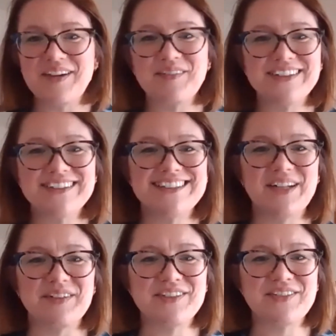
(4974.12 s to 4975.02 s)
that works. That
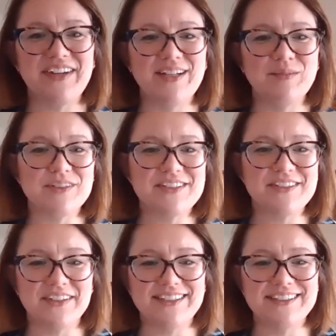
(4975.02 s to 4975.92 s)
works fine. We'll
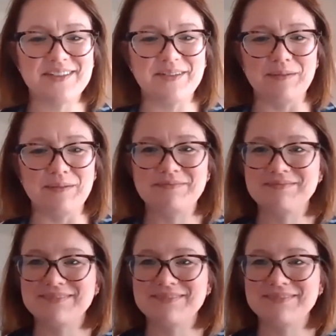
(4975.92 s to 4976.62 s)
start into them.